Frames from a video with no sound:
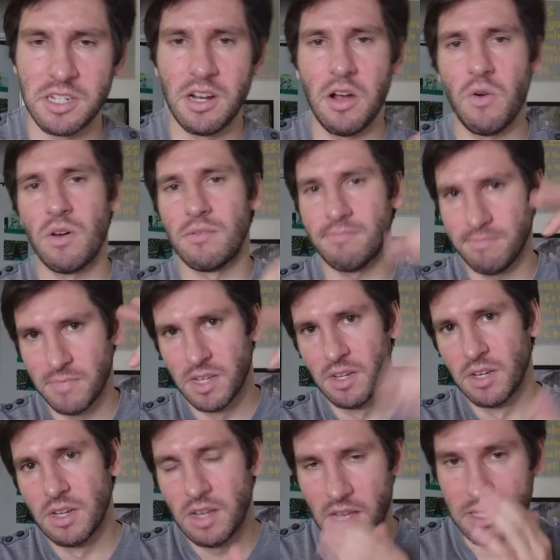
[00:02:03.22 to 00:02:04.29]
you know, and,
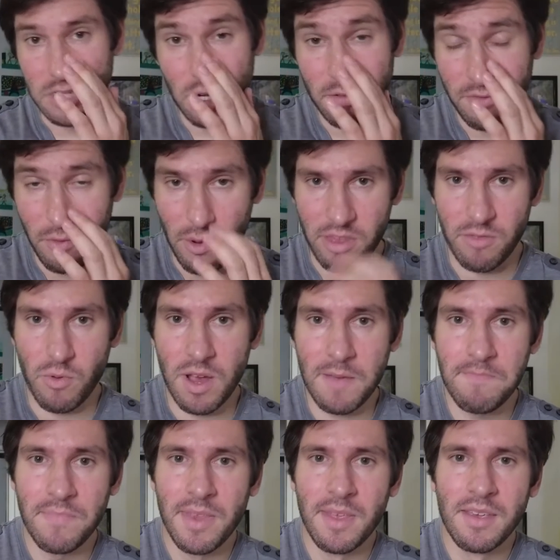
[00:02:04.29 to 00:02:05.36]
and so forth,
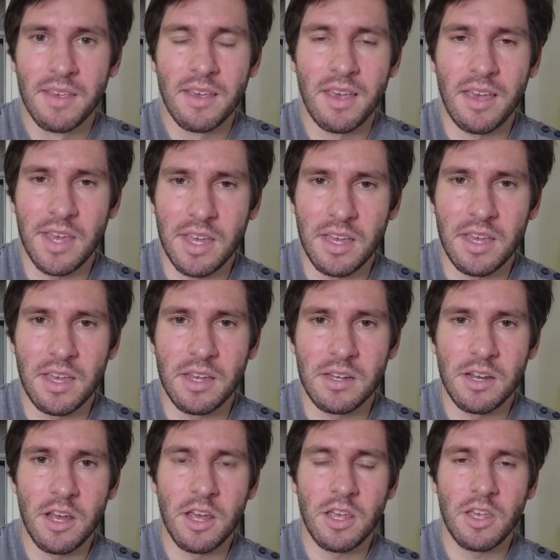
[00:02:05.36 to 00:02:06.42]
right?
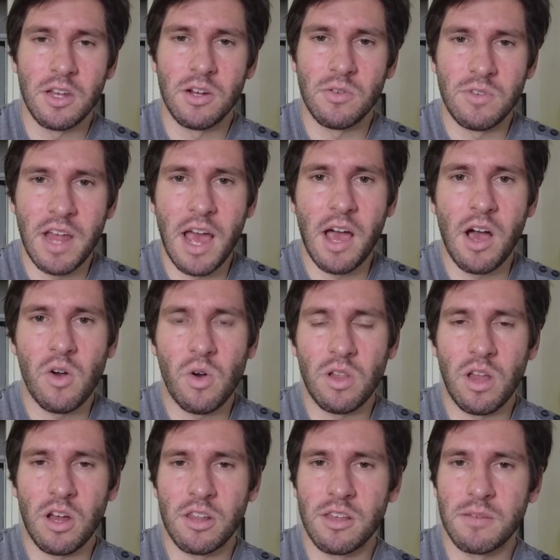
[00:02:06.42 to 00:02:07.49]
And, you know, now a
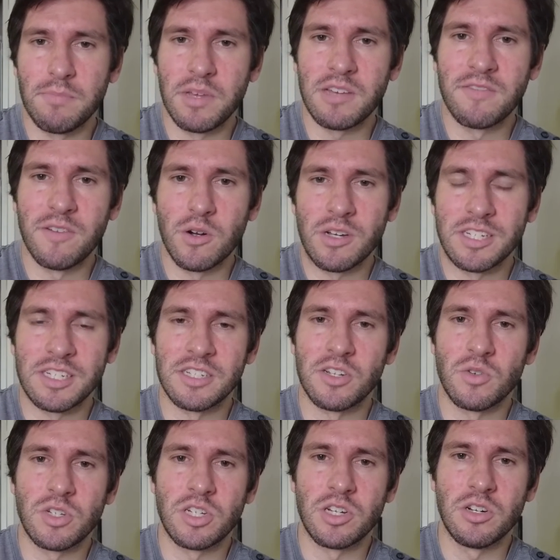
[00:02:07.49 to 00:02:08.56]
lot of their big focus is
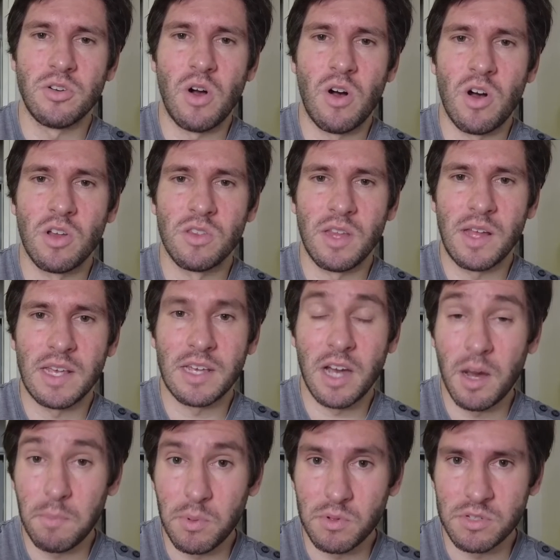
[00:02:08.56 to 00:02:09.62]
also on like
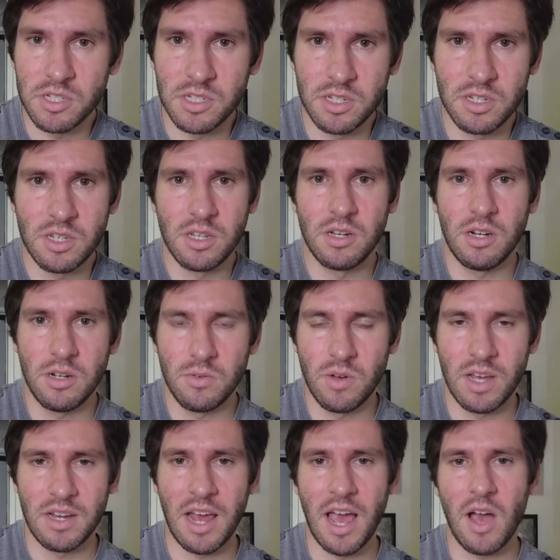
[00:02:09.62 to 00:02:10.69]
couples, you know,
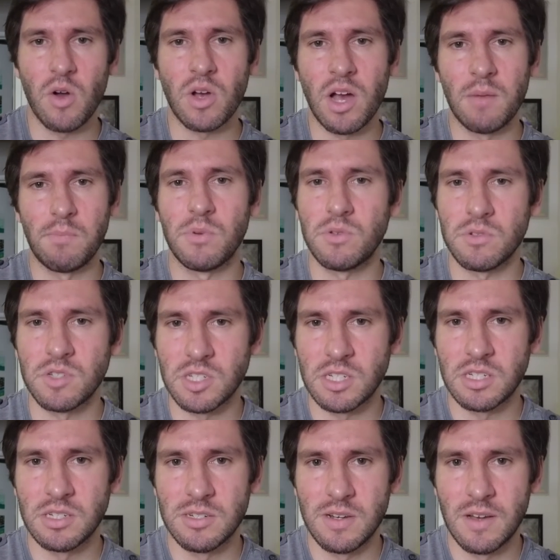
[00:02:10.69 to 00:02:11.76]
and how
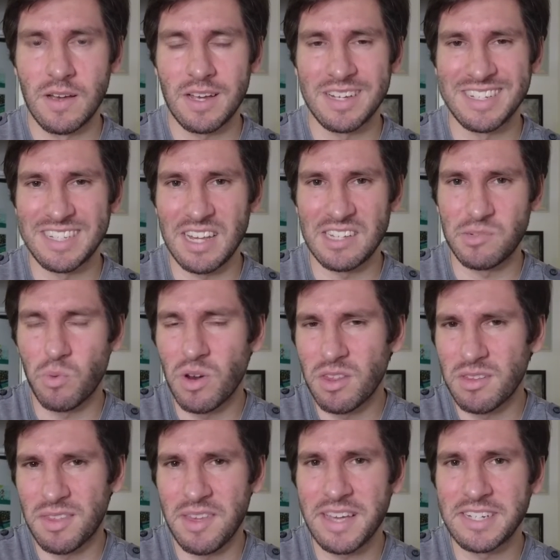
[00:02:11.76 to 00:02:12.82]
couples, because it's one of
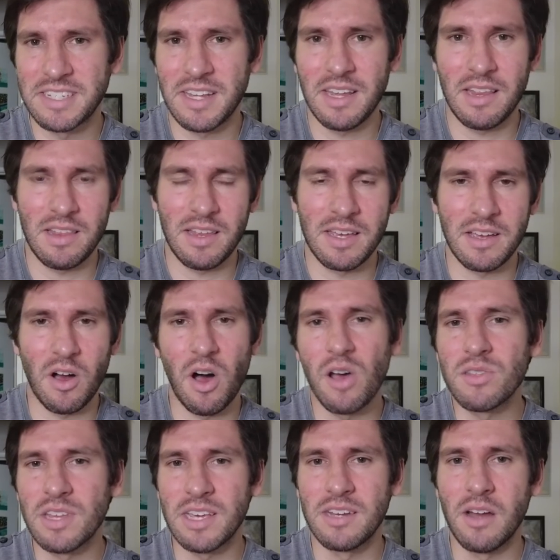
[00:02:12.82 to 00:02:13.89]
the things that, like,
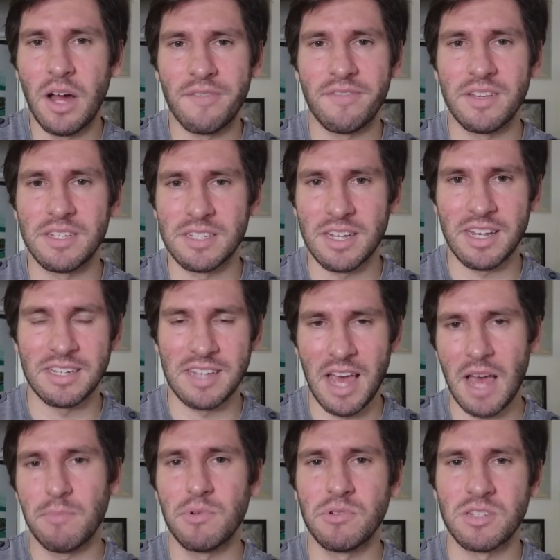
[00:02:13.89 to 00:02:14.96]
oddly enough, is like a
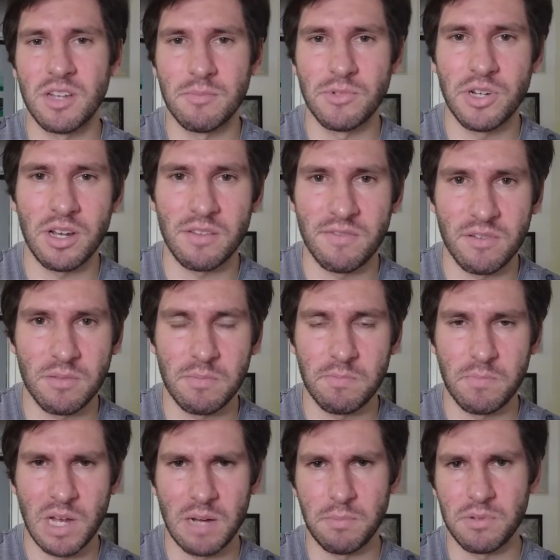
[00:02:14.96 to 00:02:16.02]
taboo subject for
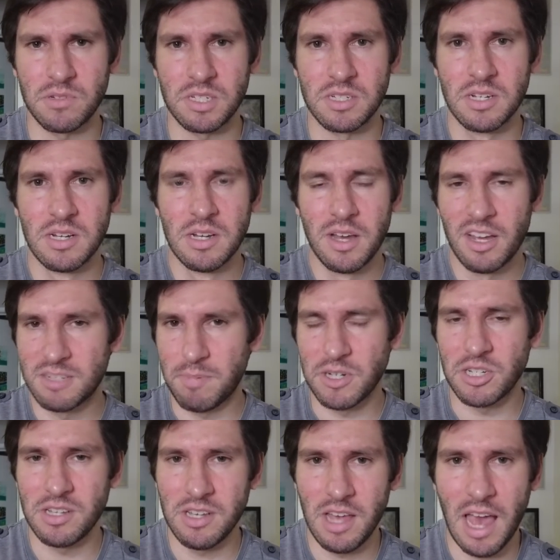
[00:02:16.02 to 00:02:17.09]
couples,
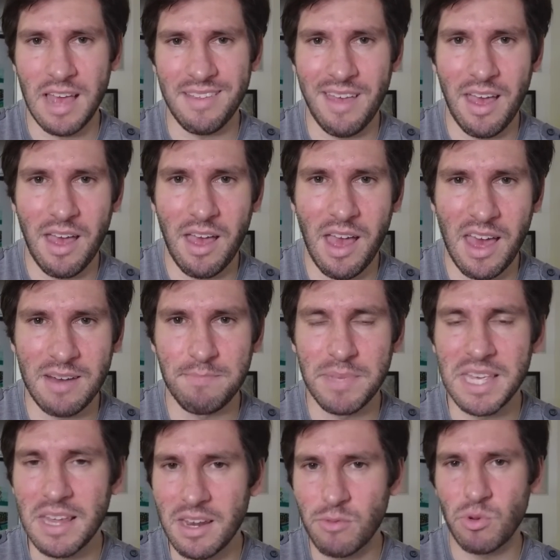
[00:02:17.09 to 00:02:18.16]
especially at at a
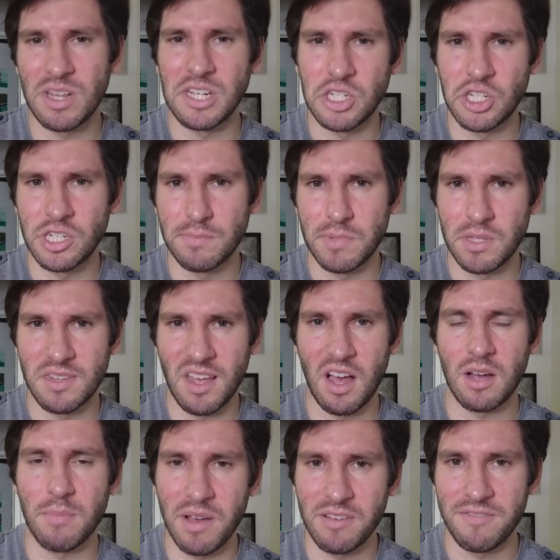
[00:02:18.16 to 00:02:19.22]
beginning relationship to
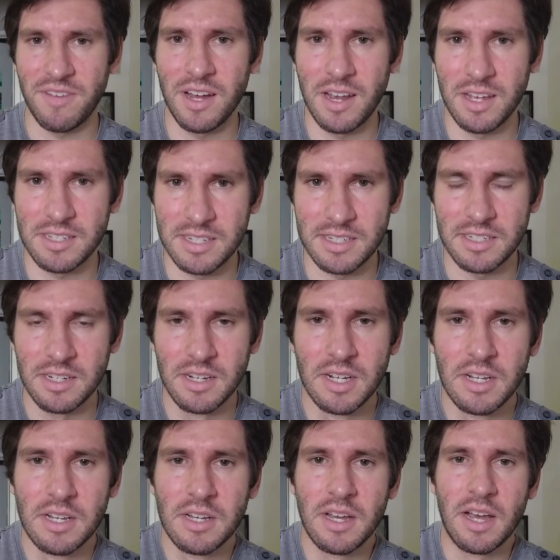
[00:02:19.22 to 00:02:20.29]
talk about finances.
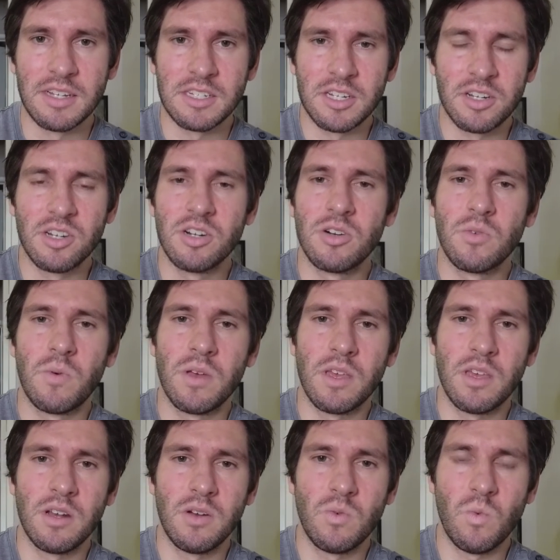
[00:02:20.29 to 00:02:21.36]
And so,
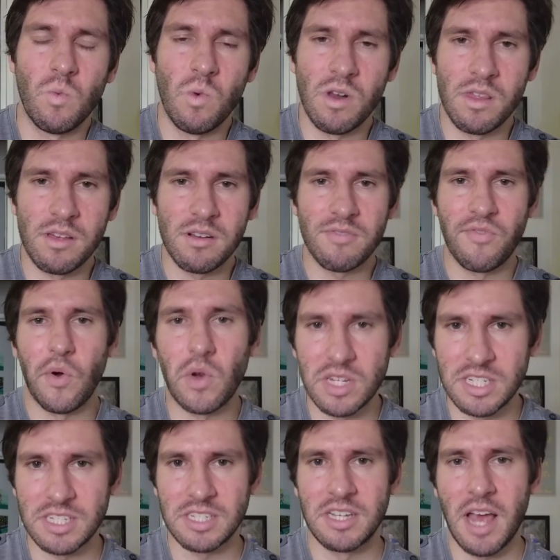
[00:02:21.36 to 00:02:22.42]
you know, one of their
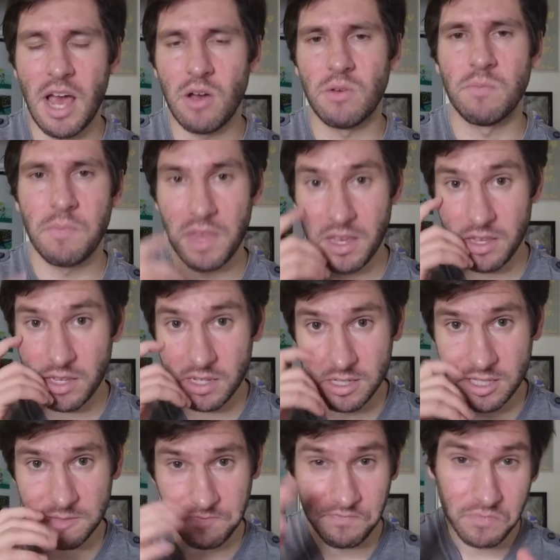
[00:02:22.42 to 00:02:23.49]
focuses now
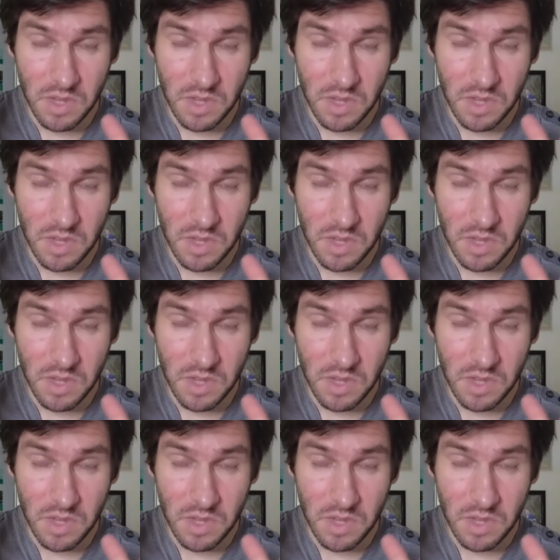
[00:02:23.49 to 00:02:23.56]
is